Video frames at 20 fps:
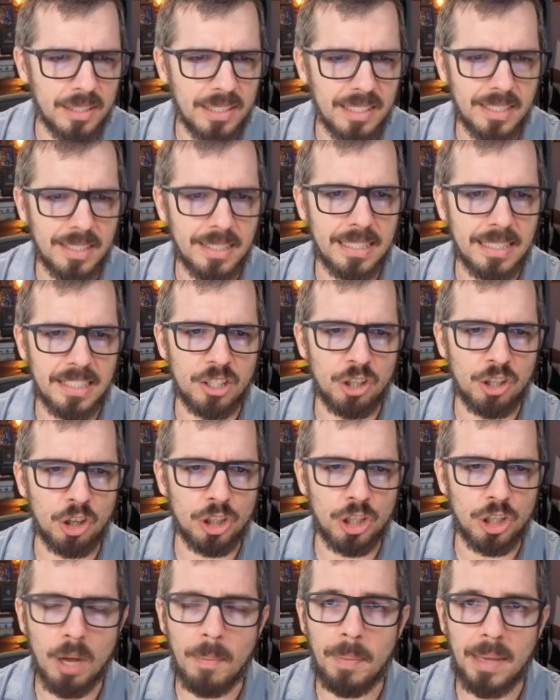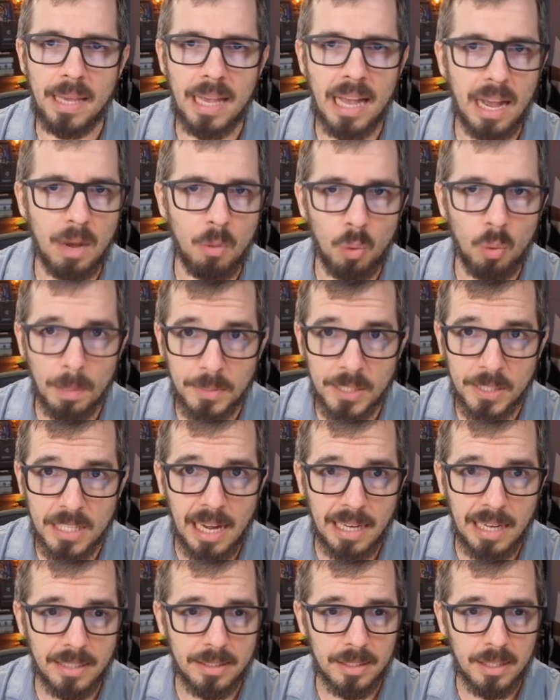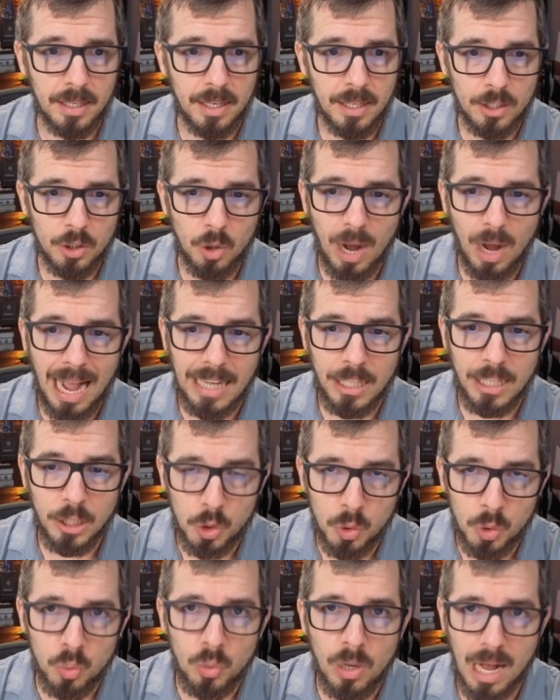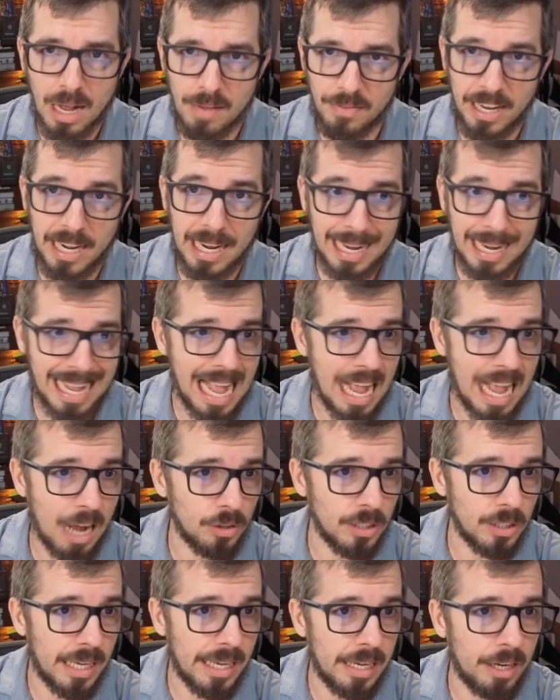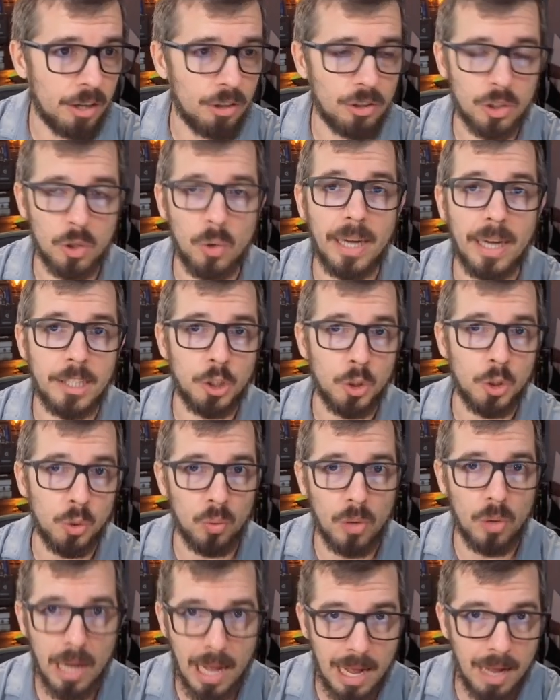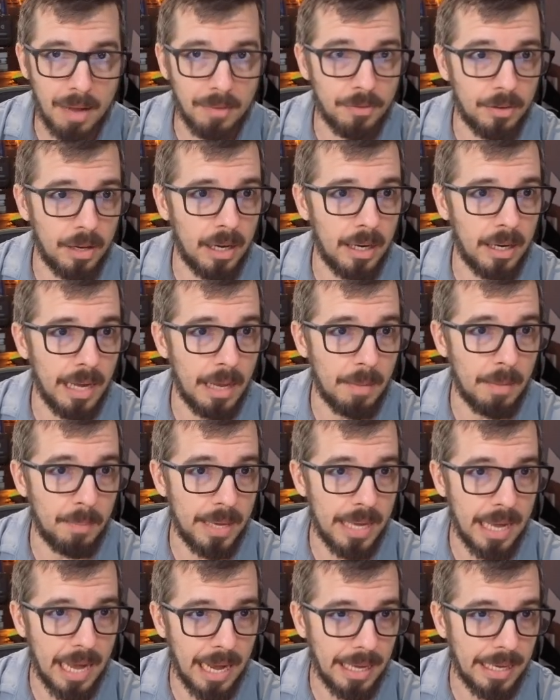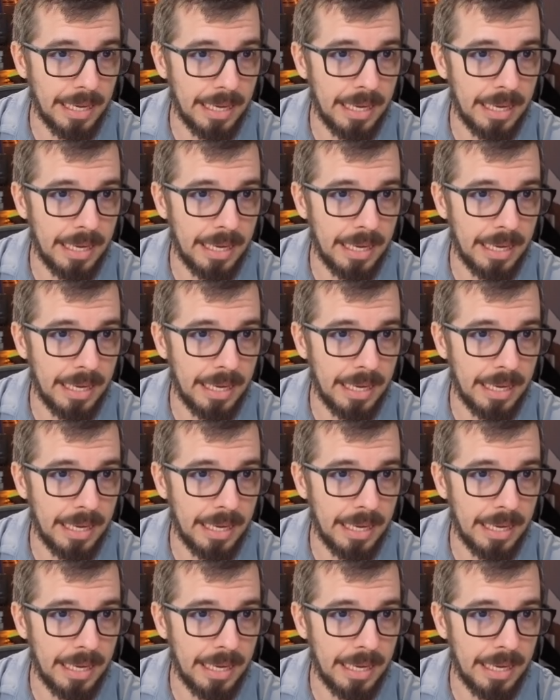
this is the Search API website. So I do have an account here. So I do have an API